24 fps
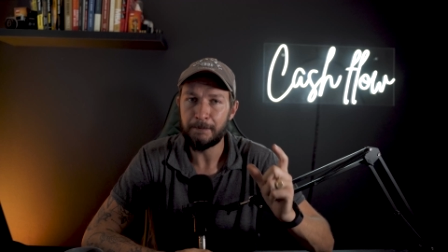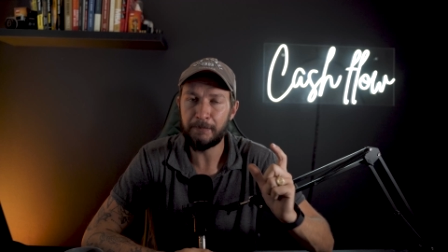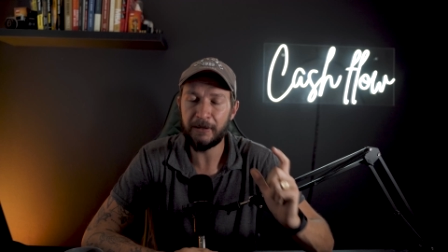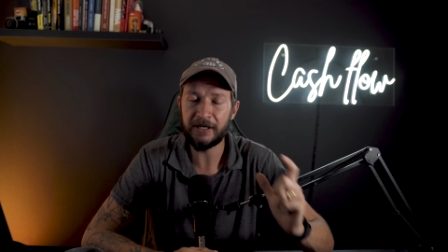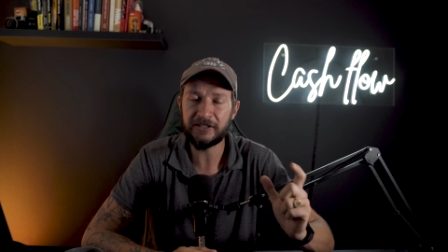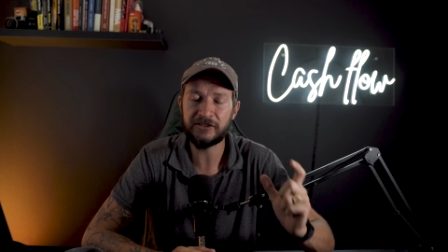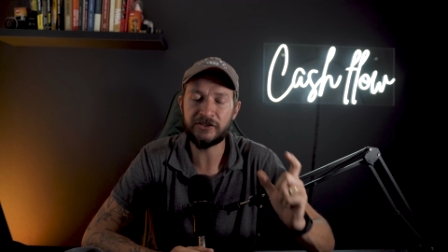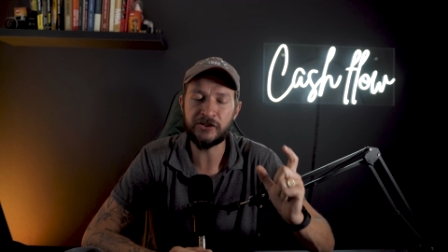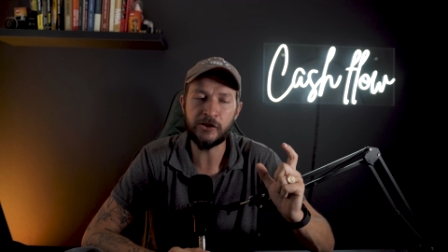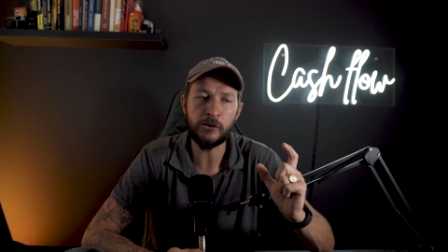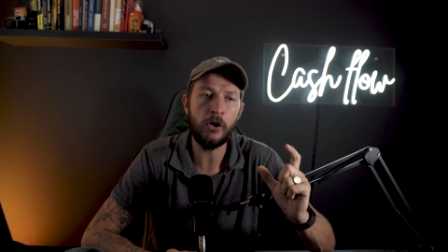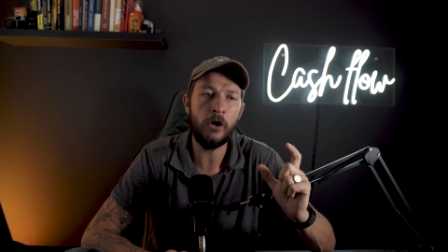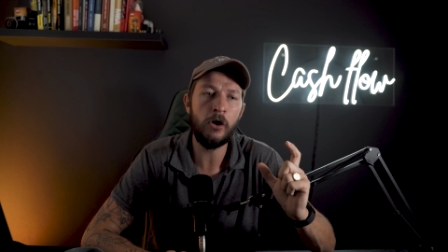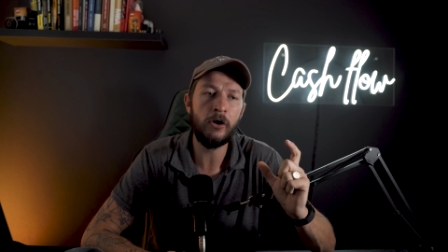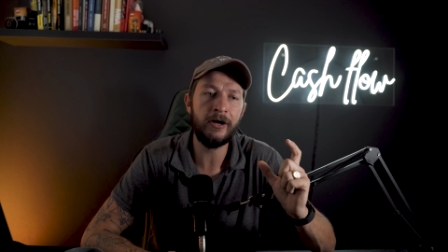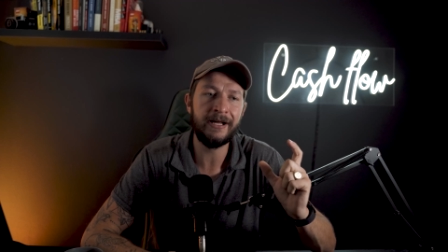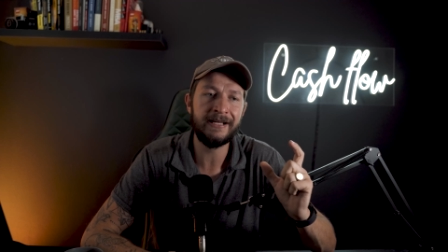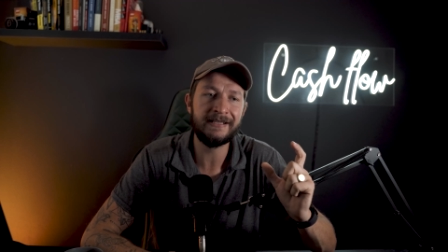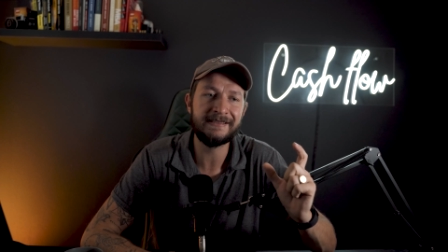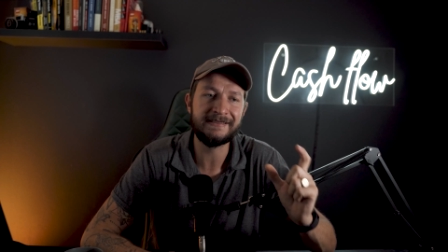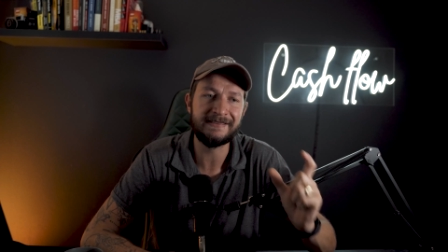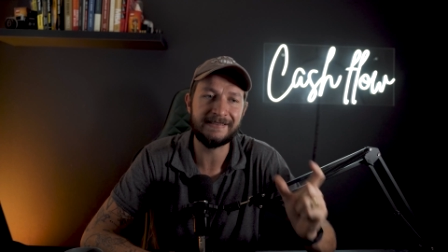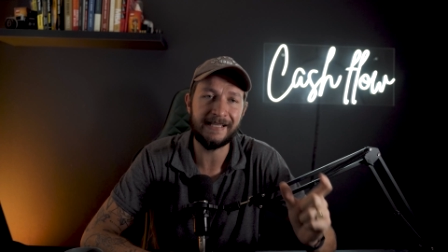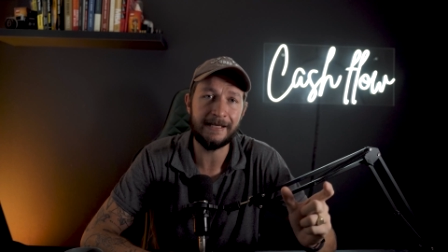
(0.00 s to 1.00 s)
but you are
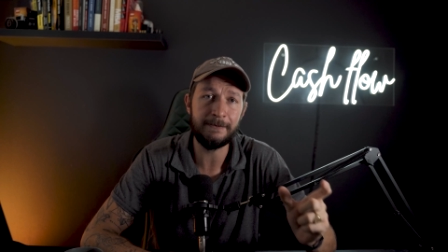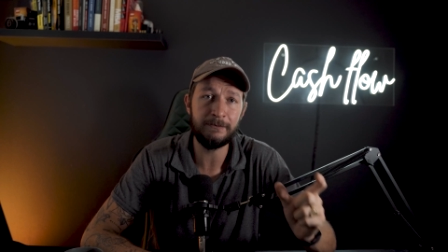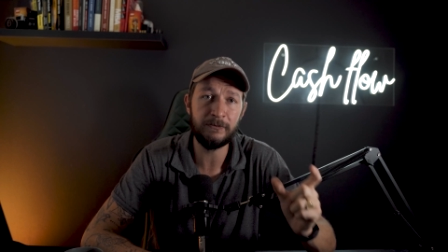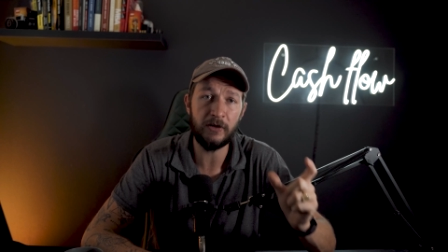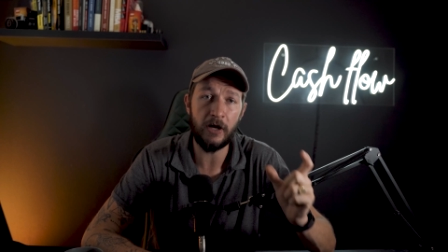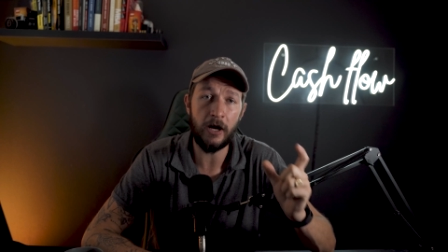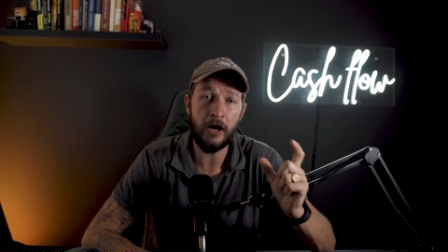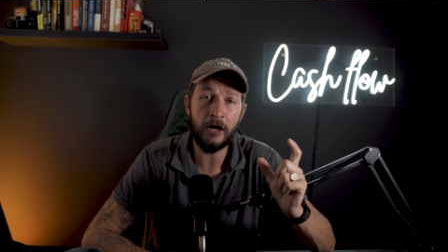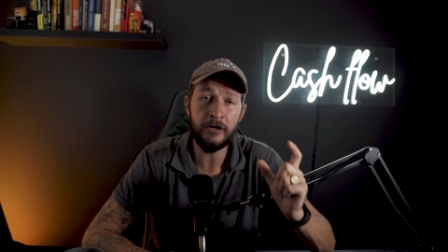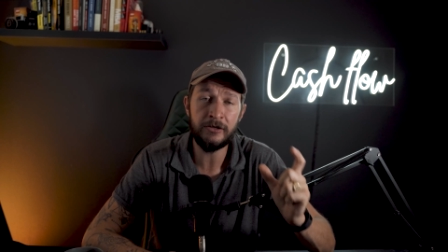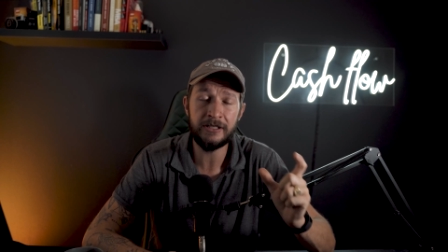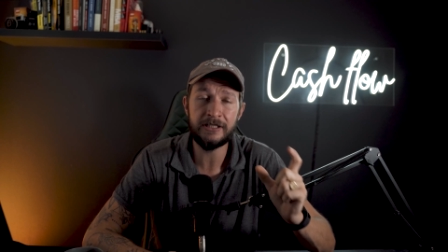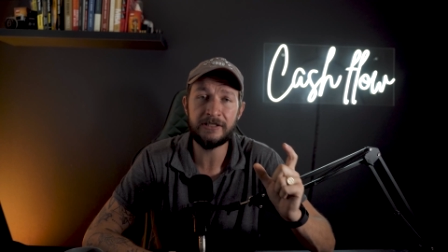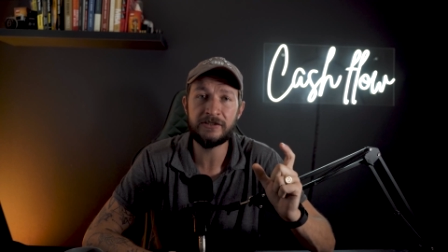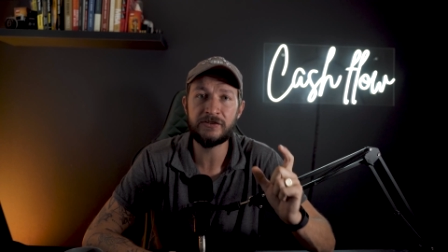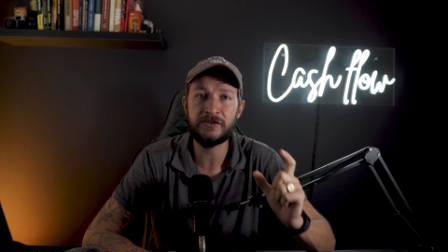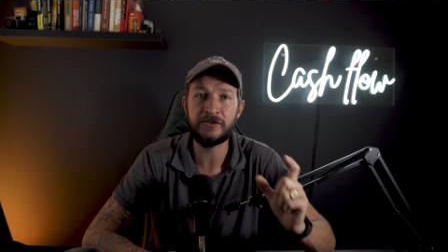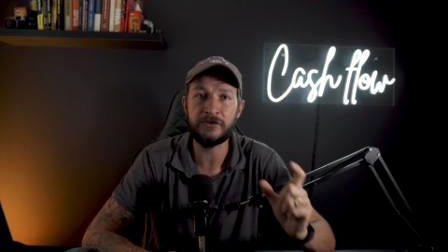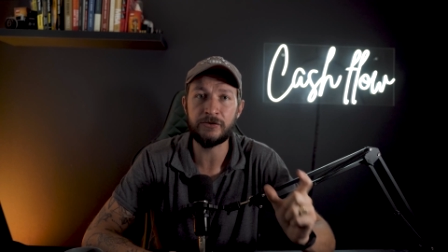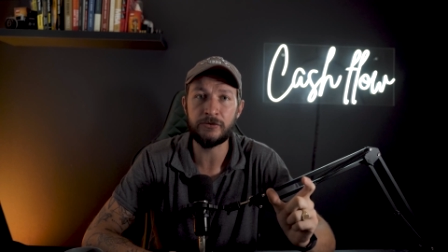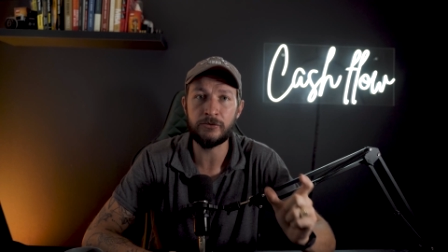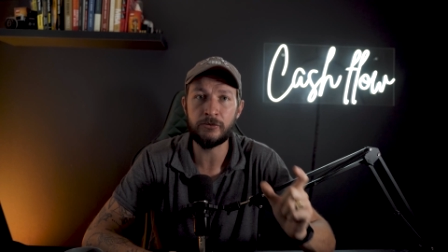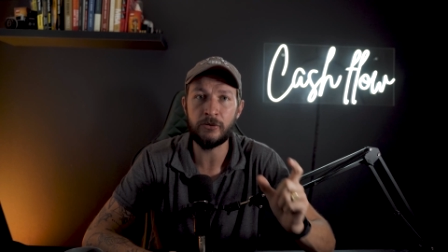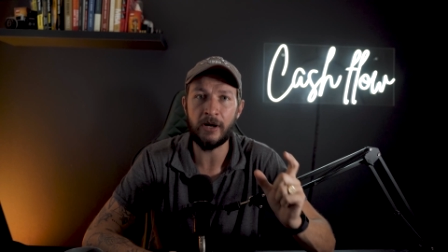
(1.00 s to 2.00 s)
exempt only
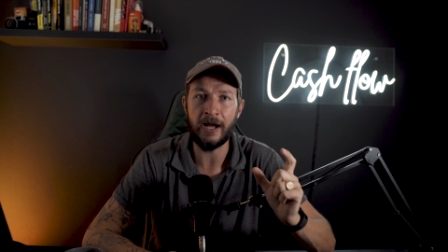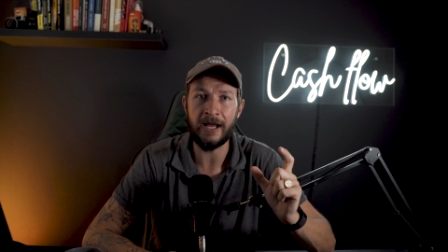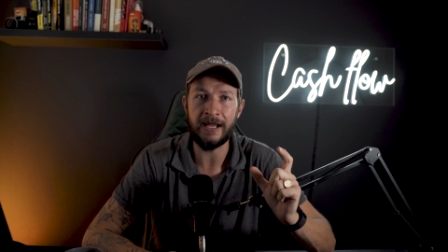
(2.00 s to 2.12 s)
to